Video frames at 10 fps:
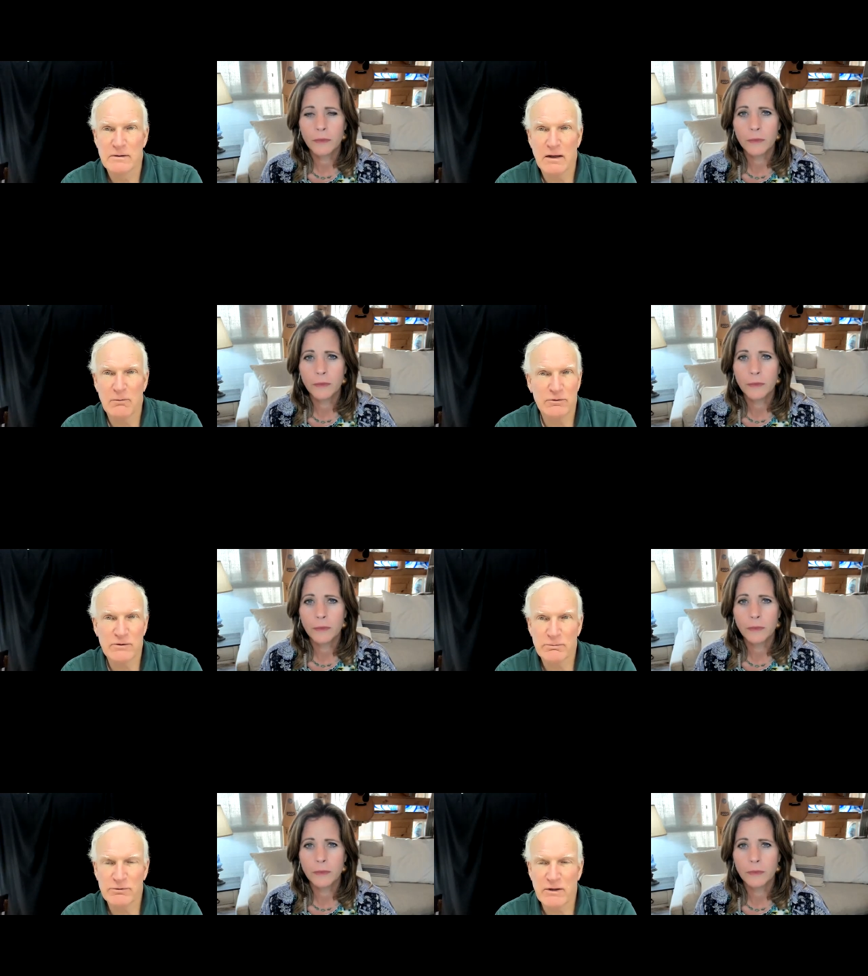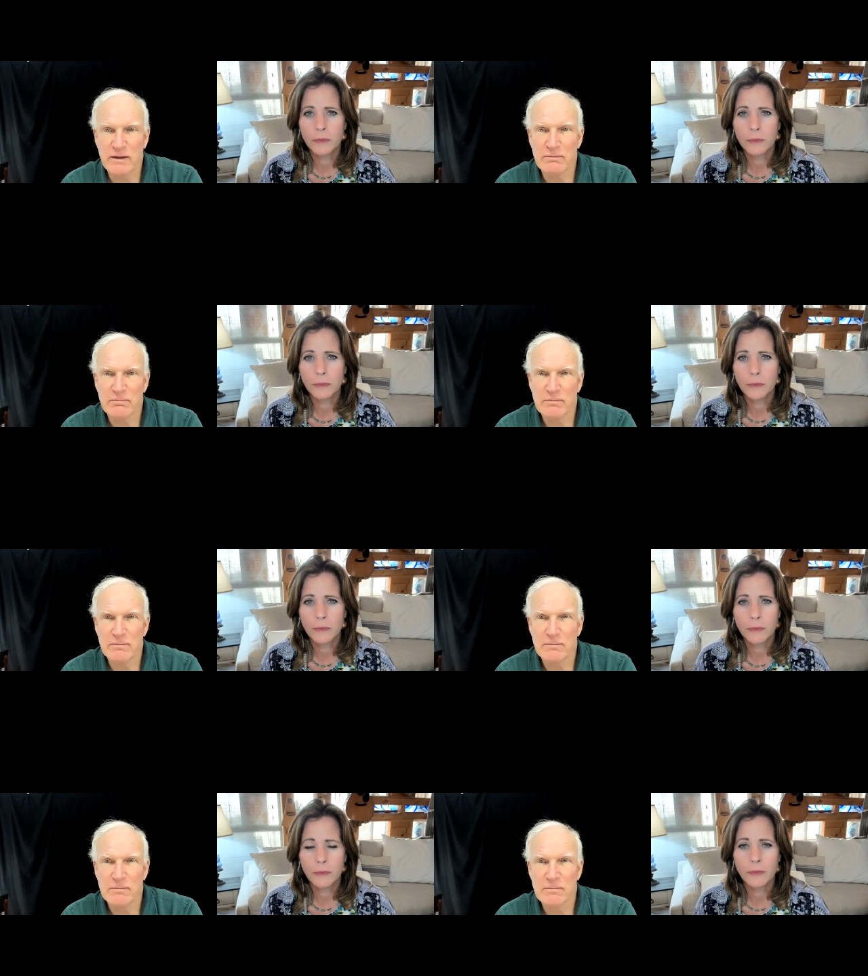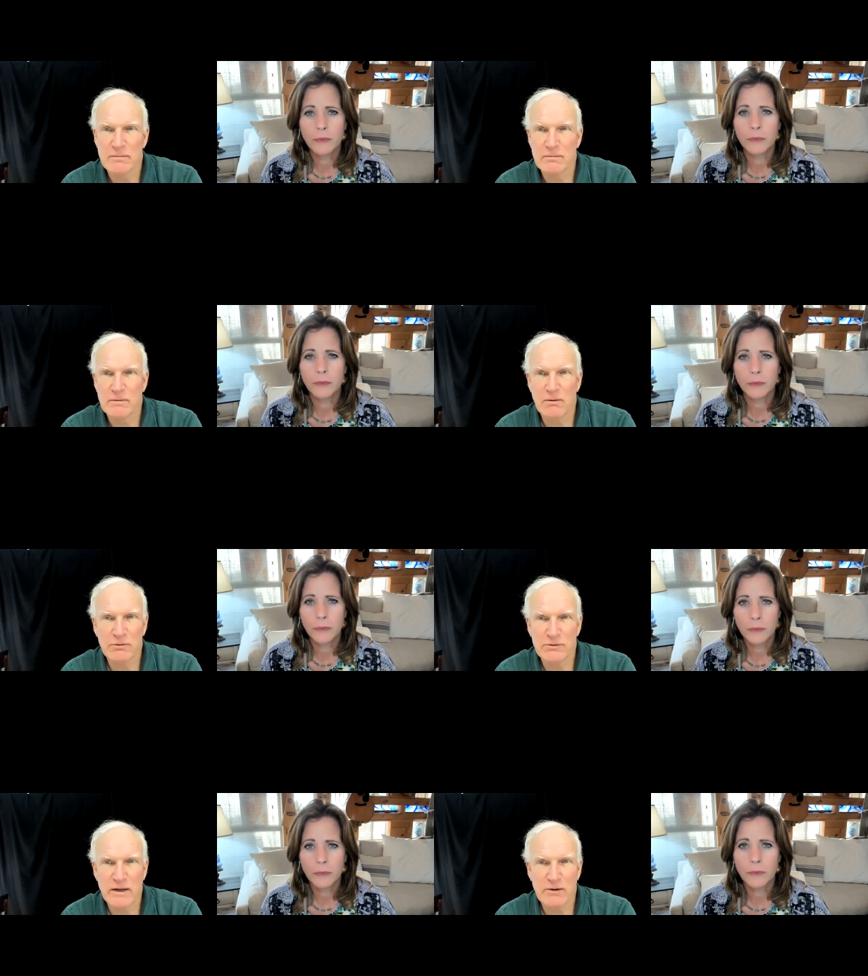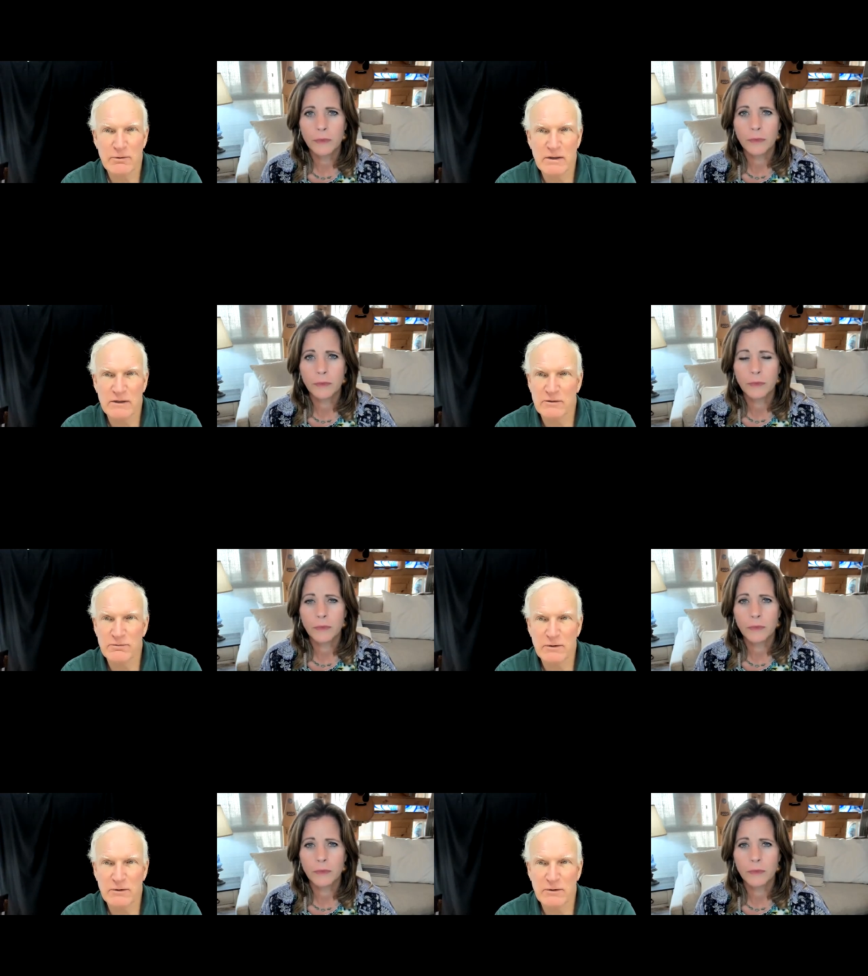Speaker 1: I wasn't upset. I wasn't angry. I didn't